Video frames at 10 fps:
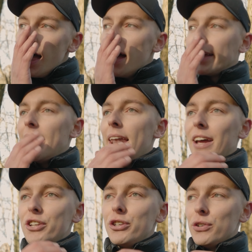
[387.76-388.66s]
Again,
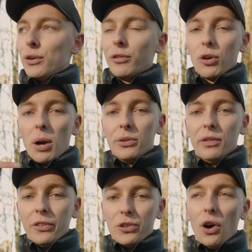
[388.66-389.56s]
as you sort of grow as
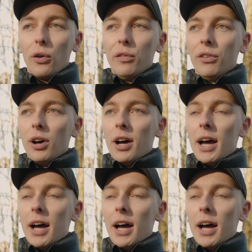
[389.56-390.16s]
a photographer